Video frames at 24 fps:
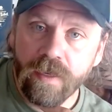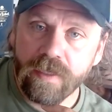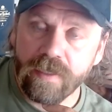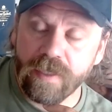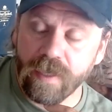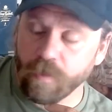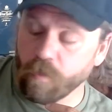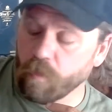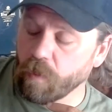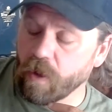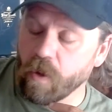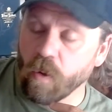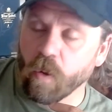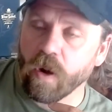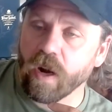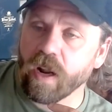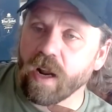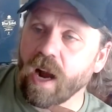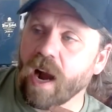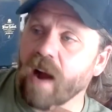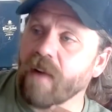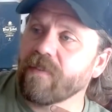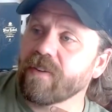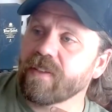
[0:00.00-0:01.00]
to record a
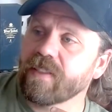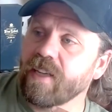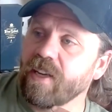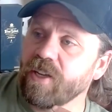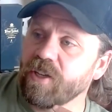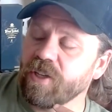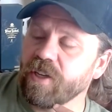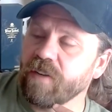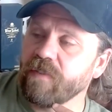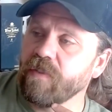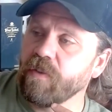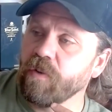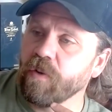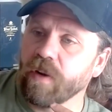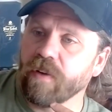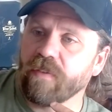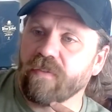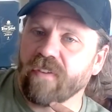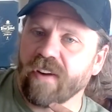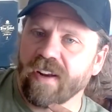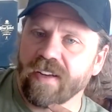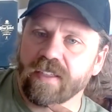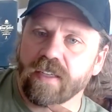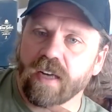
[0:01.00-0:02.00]
conversation of you and a
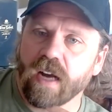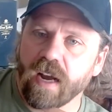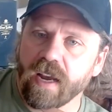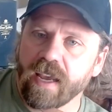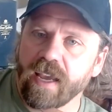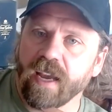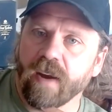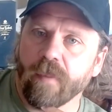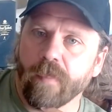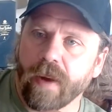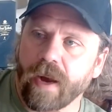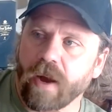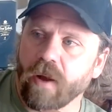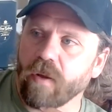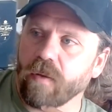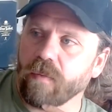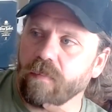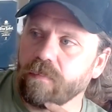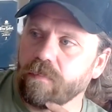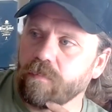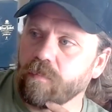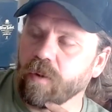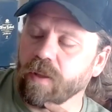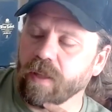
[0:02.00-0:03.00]
friend talking about
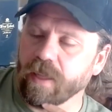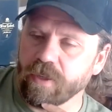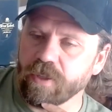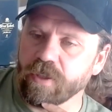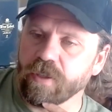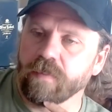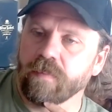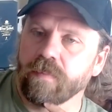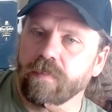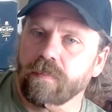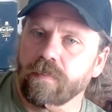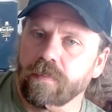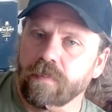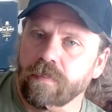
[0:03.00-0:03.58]
religion.